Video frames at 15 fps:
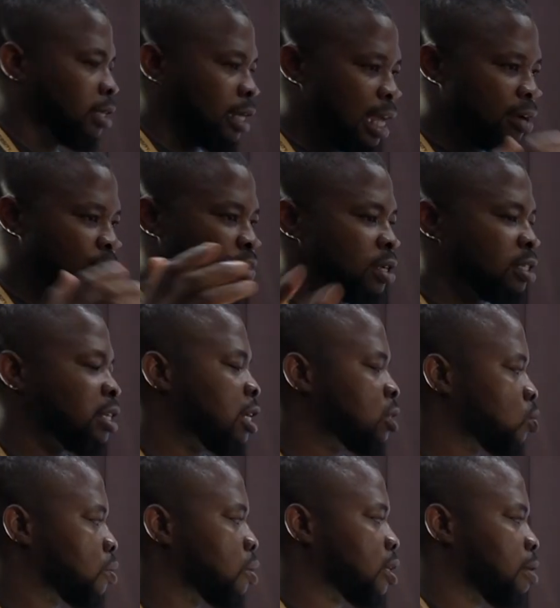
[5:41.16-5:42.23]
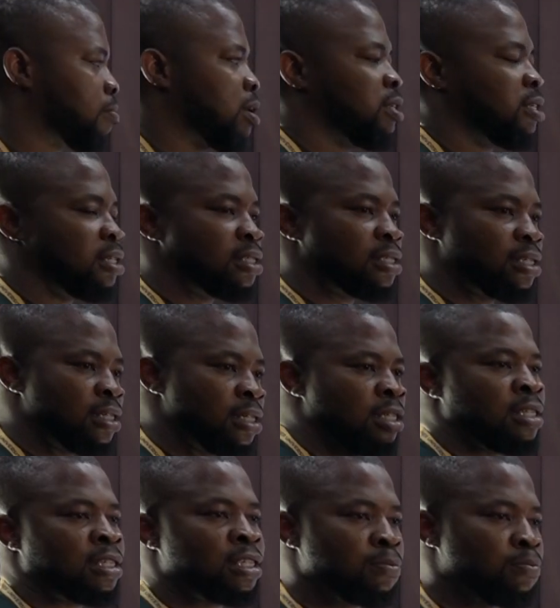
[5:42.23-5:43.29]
Like, for instance, we talked about the C, the C++.